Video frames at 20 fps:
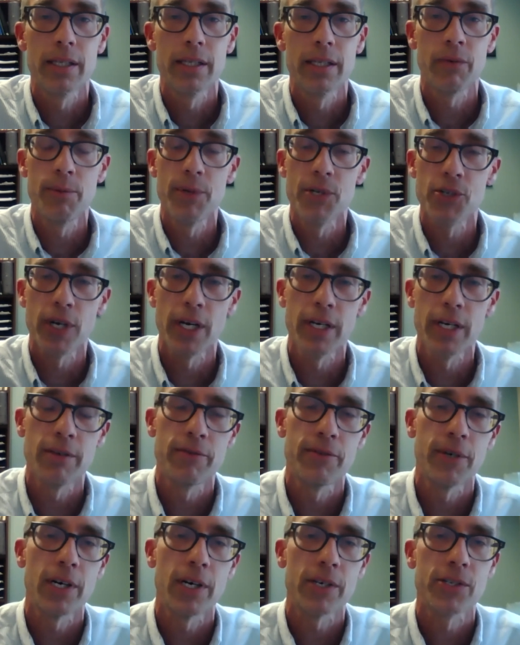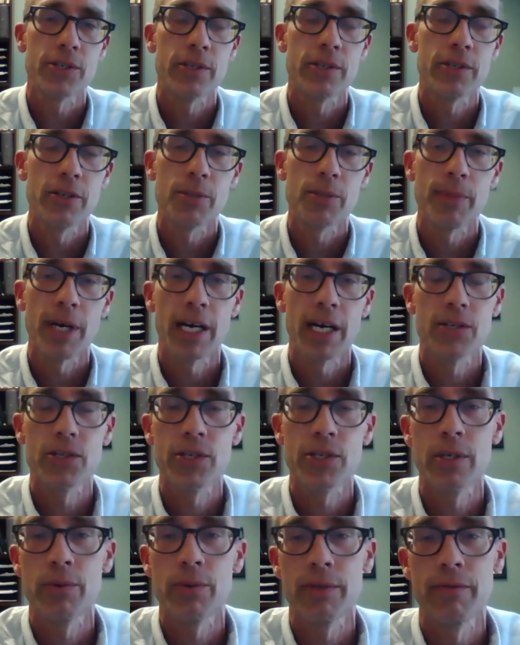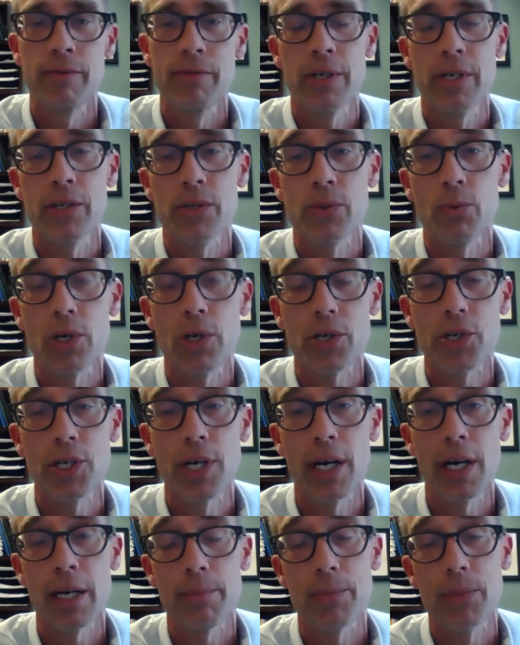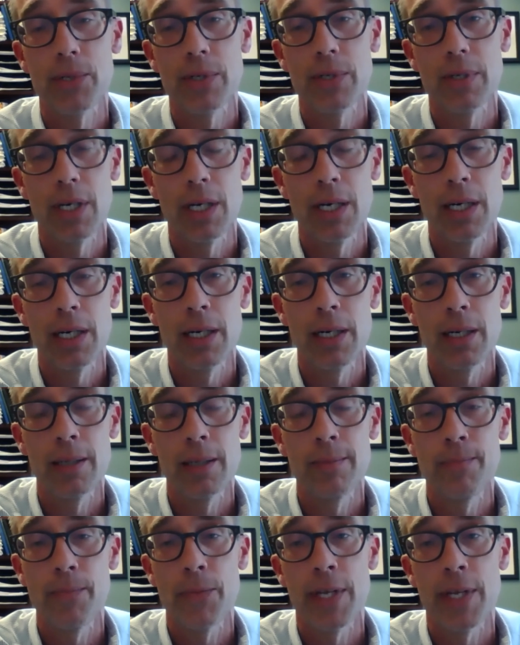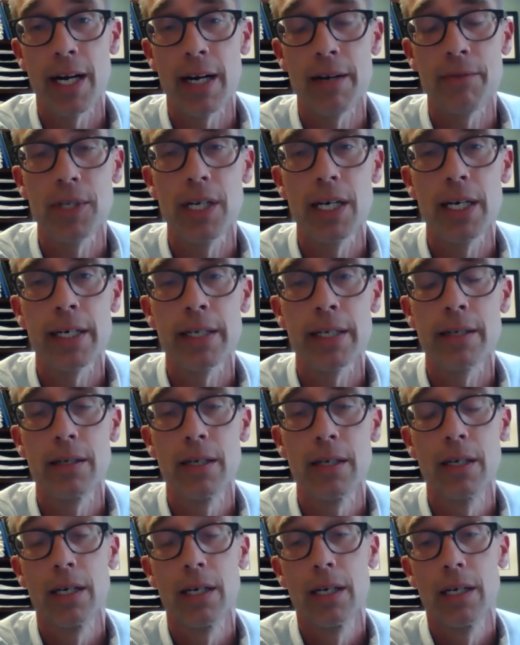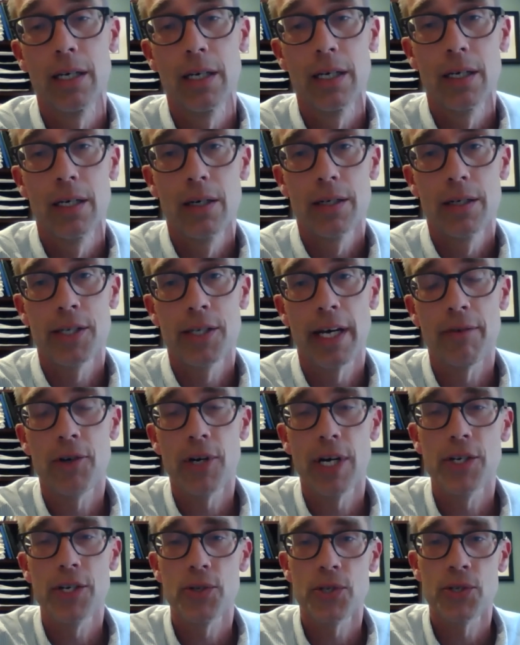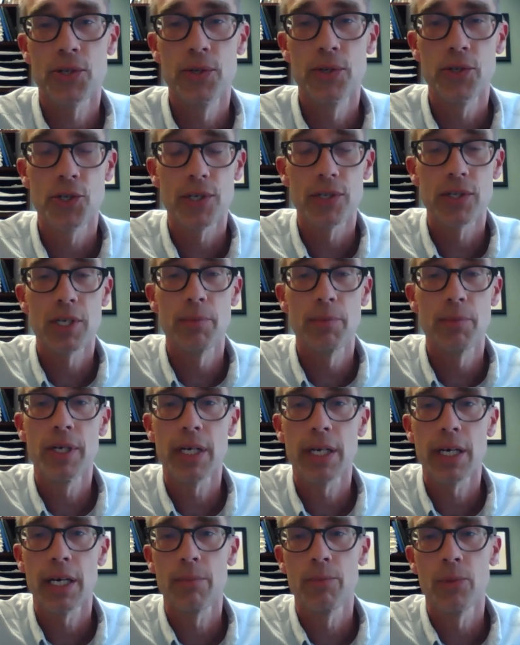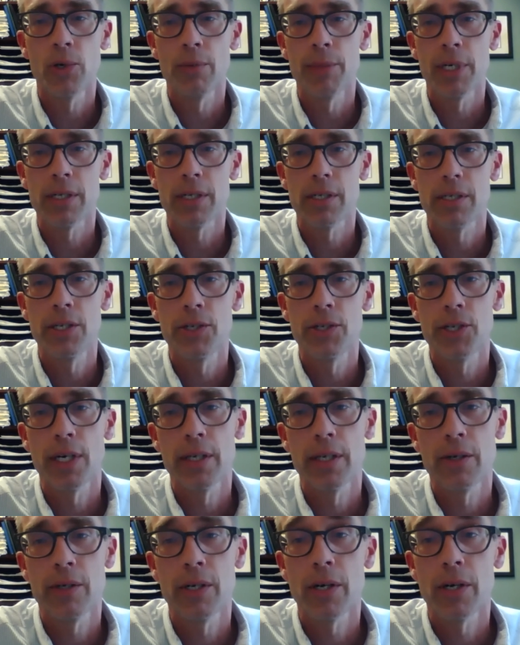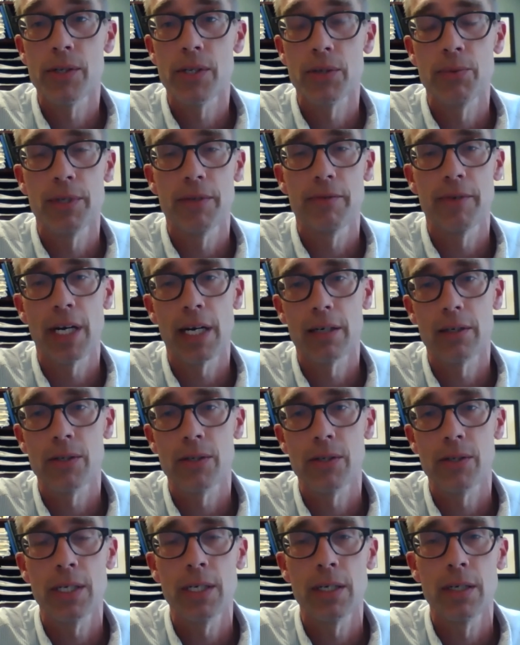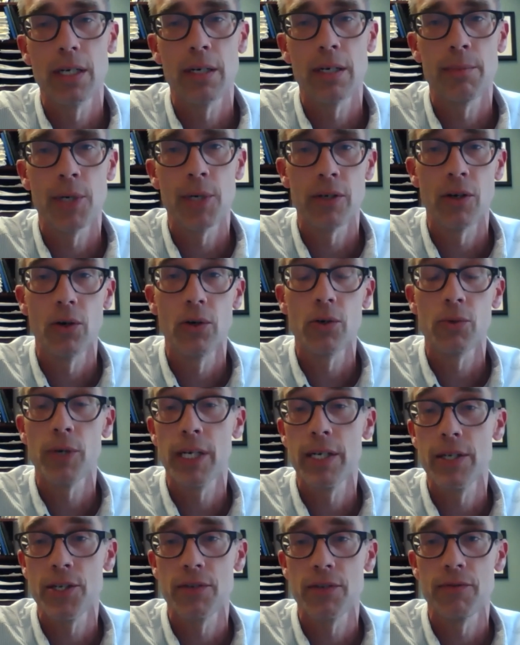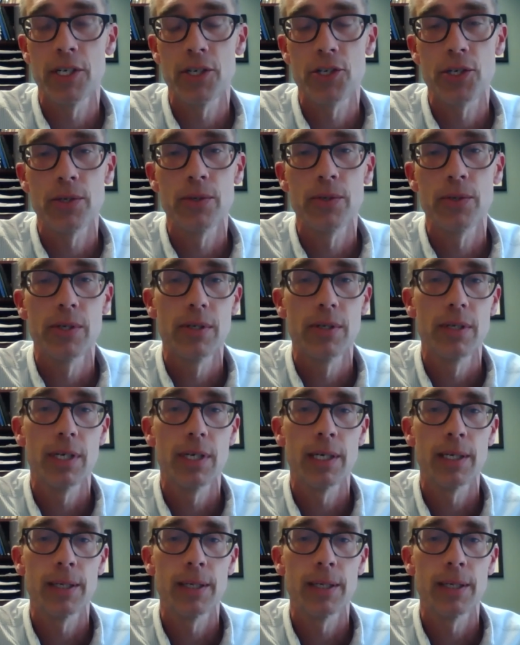that we've been trying to foster this past year with various workshops that I've led to have graduate students just communicate more amongst each other and also with faculty on a whole range of issues.